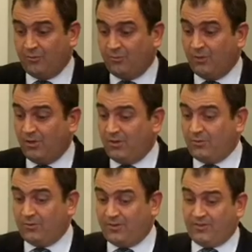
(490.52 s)
to
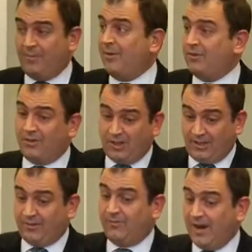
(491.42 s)
sort of, as I mentioned,
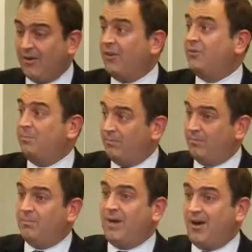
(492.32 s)
collect various
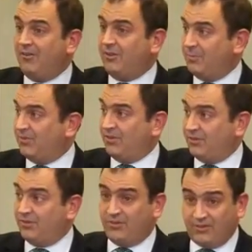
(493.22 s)
policy
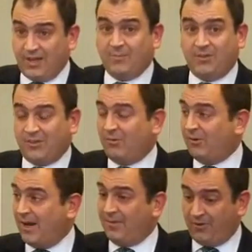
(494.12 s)
positions and statements that
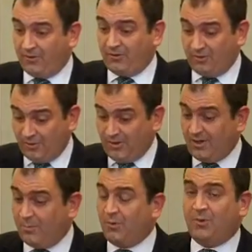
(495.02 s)
were out there and to
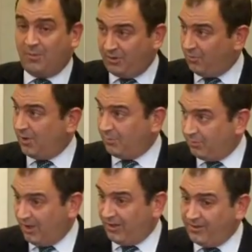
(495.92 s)
put them under one
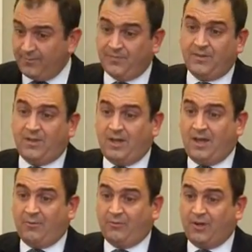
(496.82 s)
umbrella.
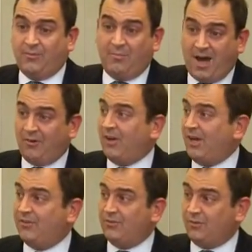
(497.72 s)
We've tried to
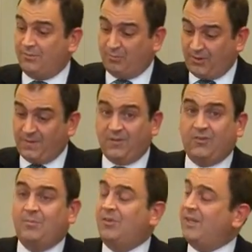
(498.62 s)
modernize and sort of bring
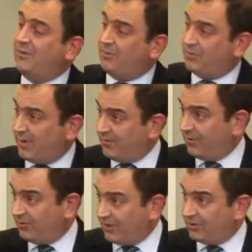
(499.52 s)
things up to date with
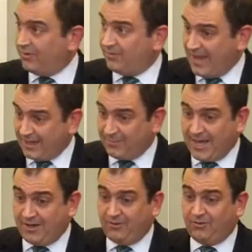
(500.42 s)
21st century fact
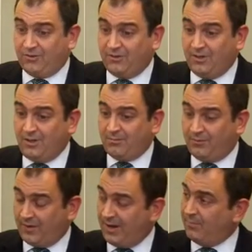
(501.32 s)
patterns and
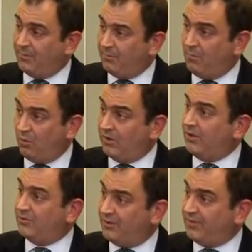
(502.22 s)
provide more
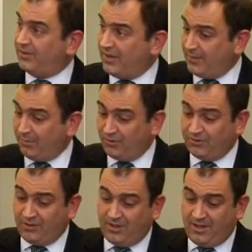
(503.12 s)
illustrative examples,